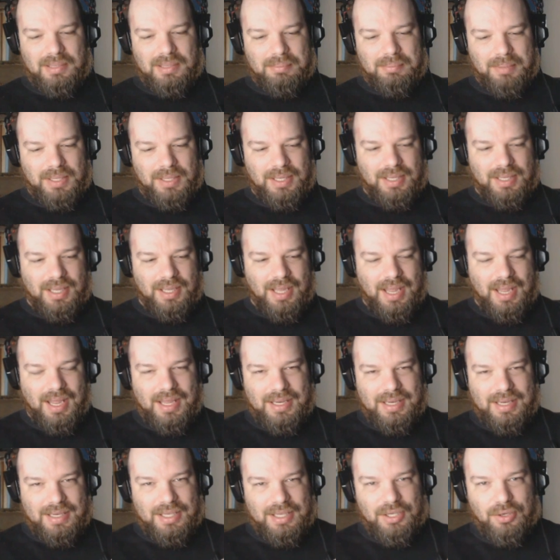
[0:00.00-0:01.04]
me be
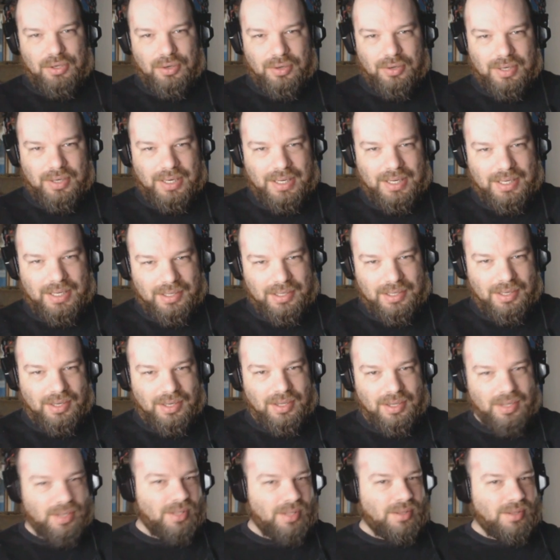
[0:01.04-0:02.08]
handing her in
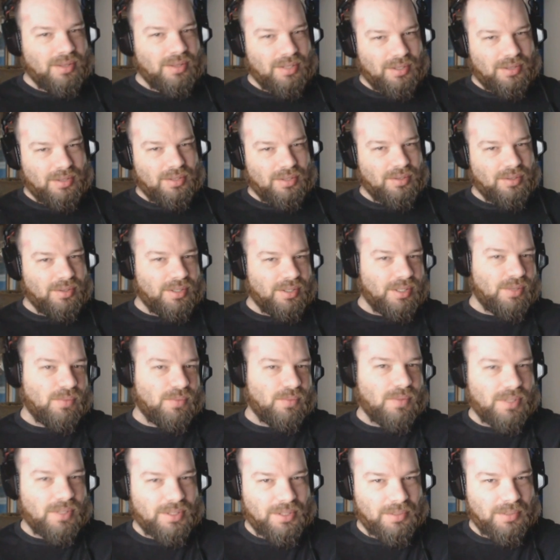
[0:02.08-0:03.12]
the 30
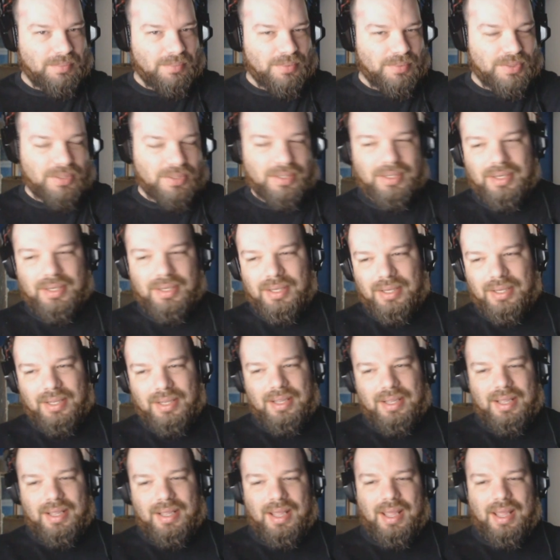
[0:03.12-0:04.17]
quantums,
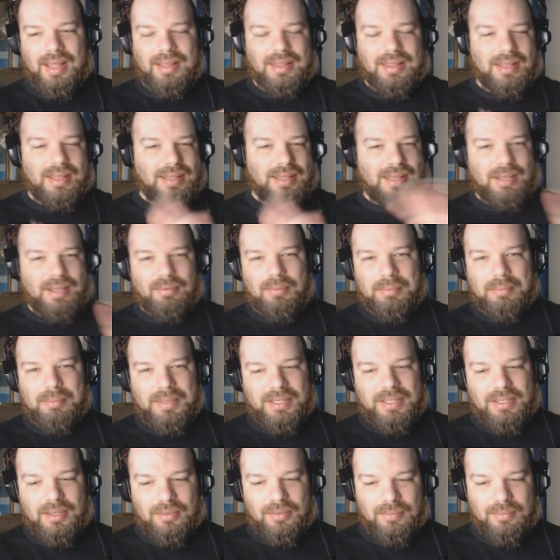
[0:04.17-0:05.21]
and then that would
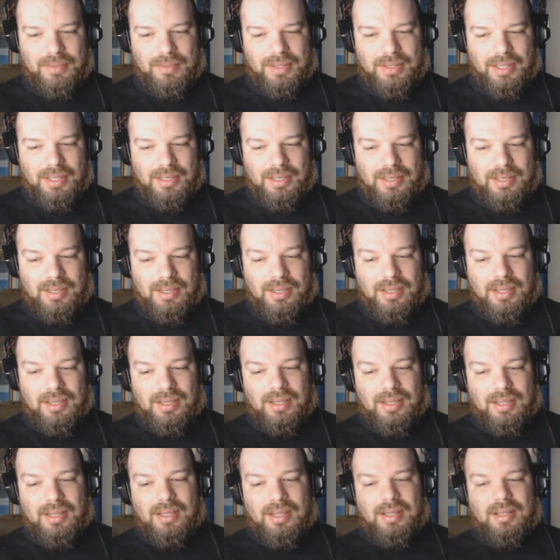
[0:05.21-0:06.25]
be done with it.
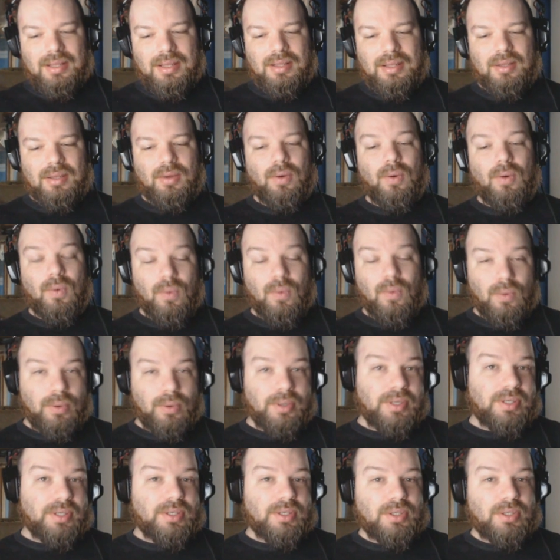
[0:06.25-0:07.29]

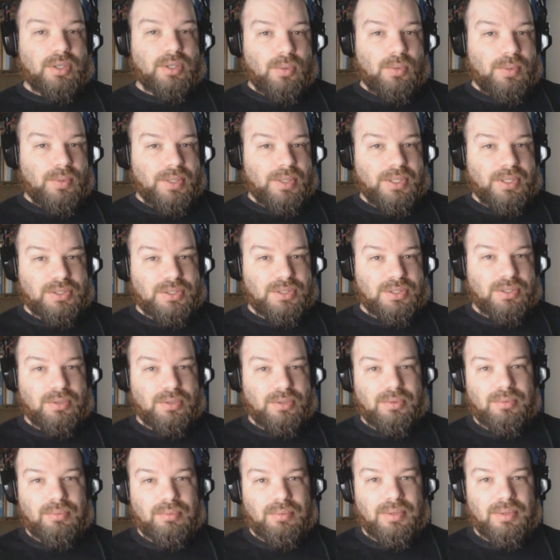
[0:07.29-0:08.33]
Or going
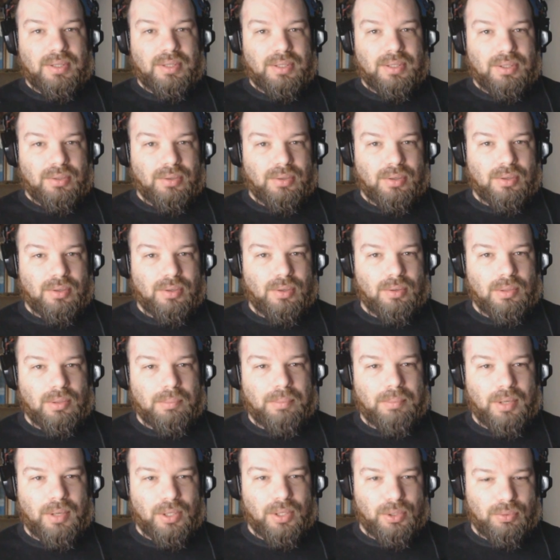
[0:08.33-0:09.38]
to the
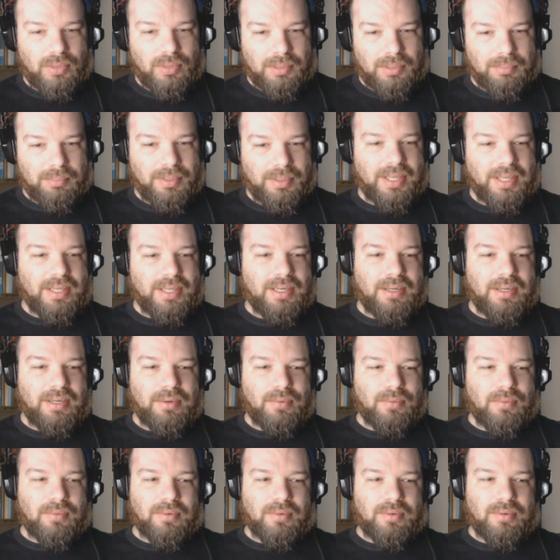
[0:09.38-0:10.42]
Nuka-Cola bottling plant
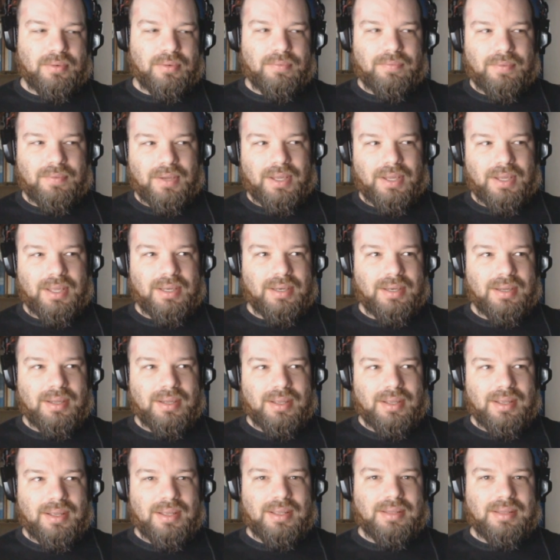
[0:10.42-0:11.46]
in order to find
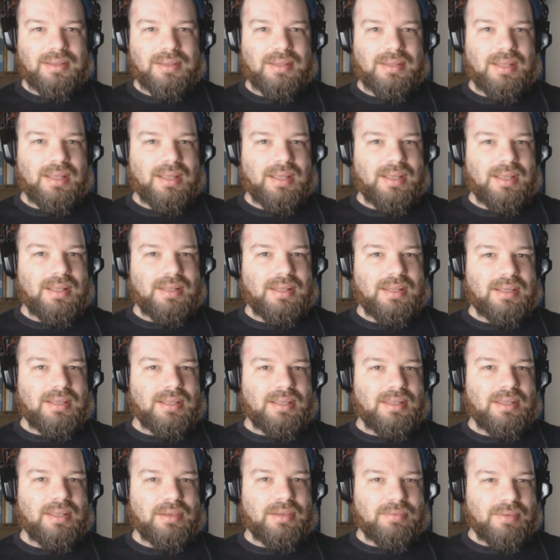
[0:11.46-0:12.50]
the
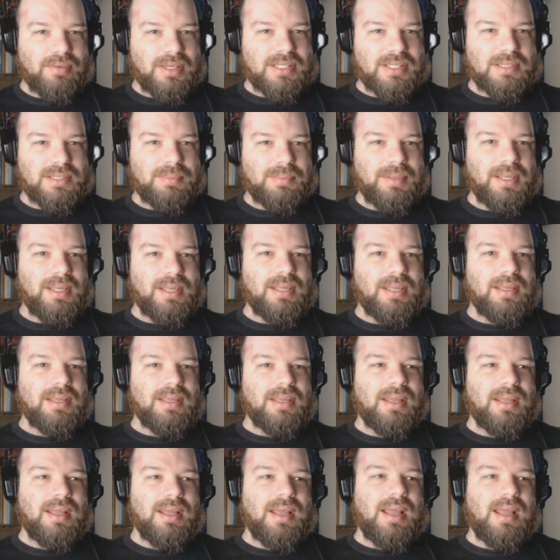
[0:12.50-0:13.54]
clear recipe,
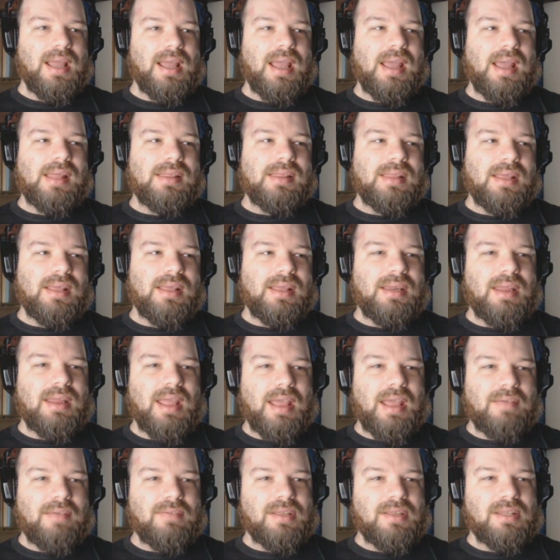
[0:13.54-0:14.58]
and then
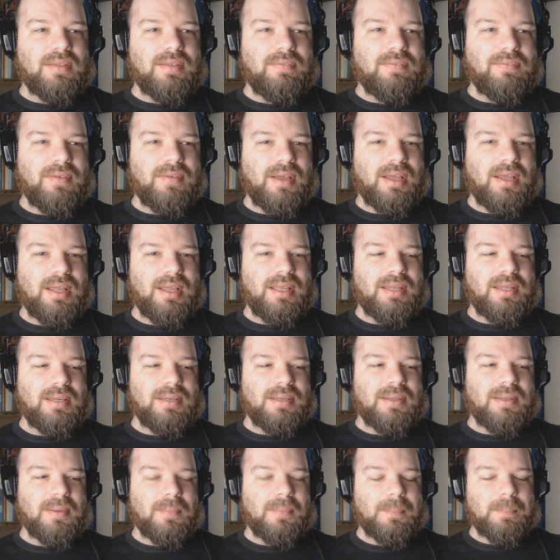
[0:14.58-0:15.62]
having to
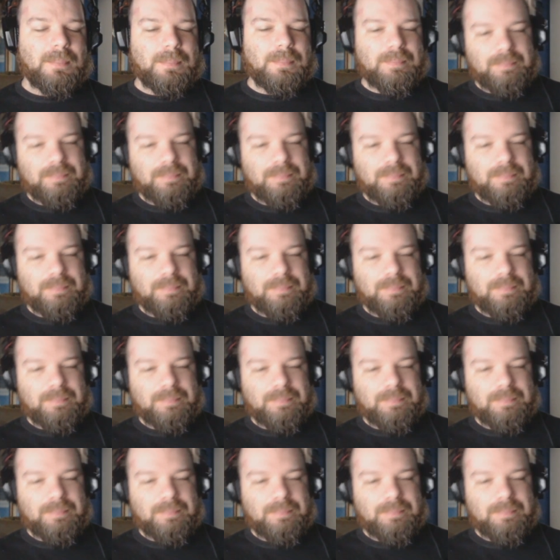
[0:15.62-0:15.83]
find,